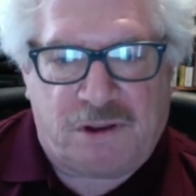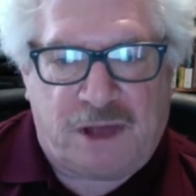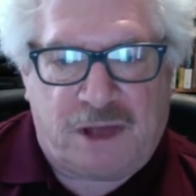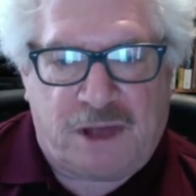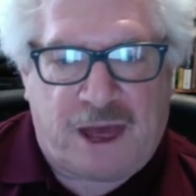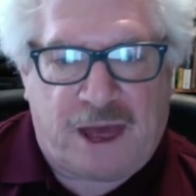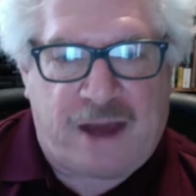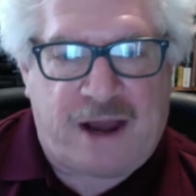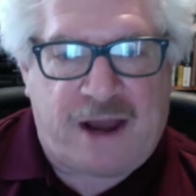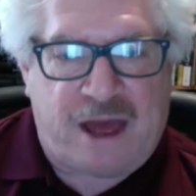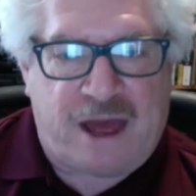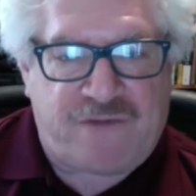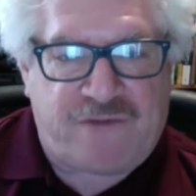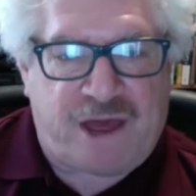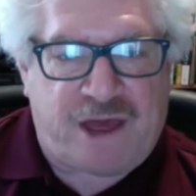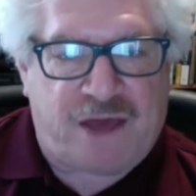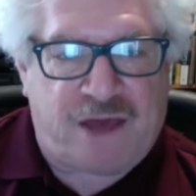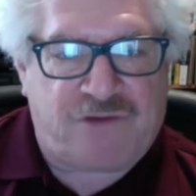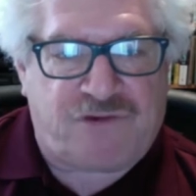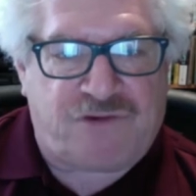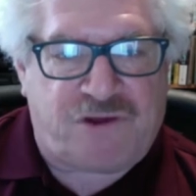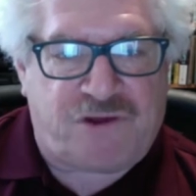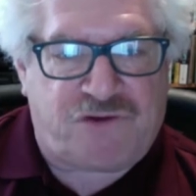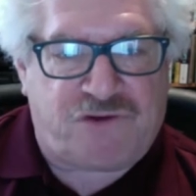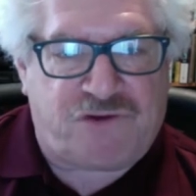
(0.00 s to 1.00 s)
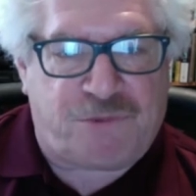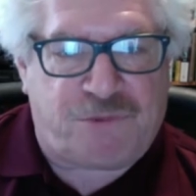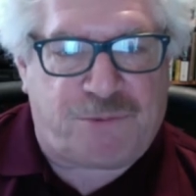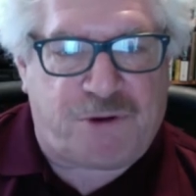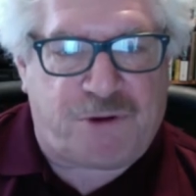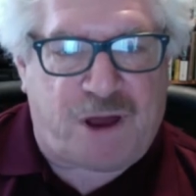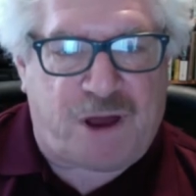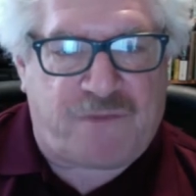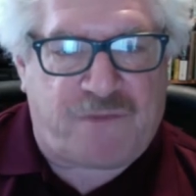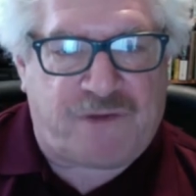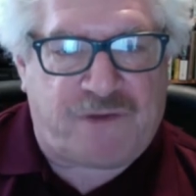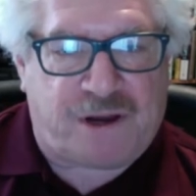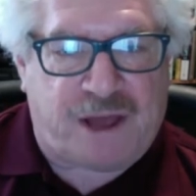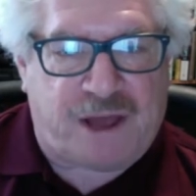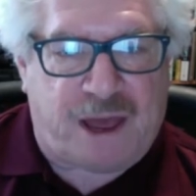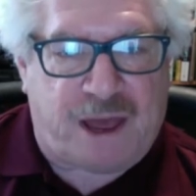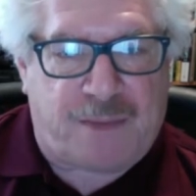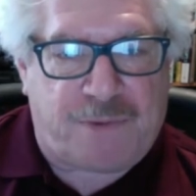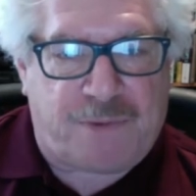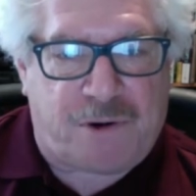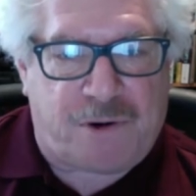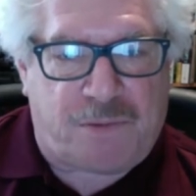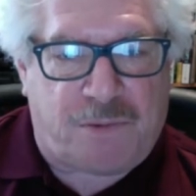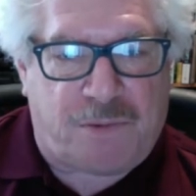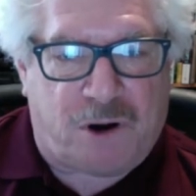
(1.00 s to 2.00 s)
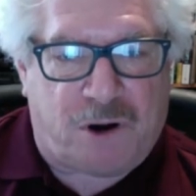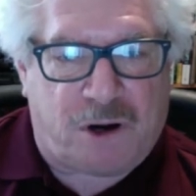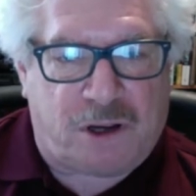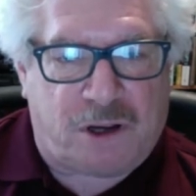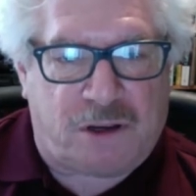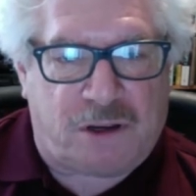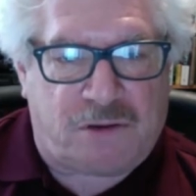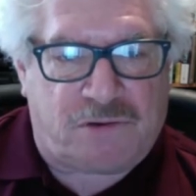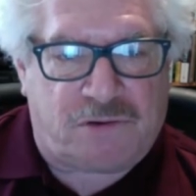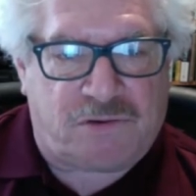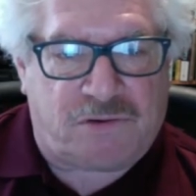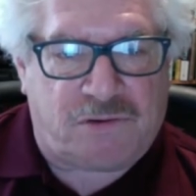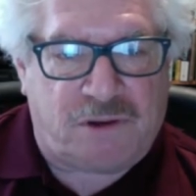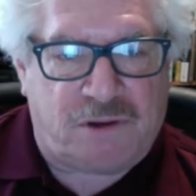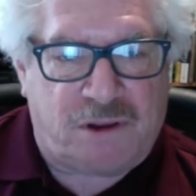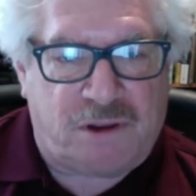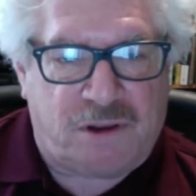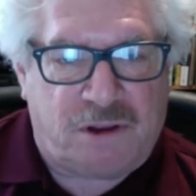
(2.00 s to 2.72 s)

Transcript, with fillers: and have access to private capital markets.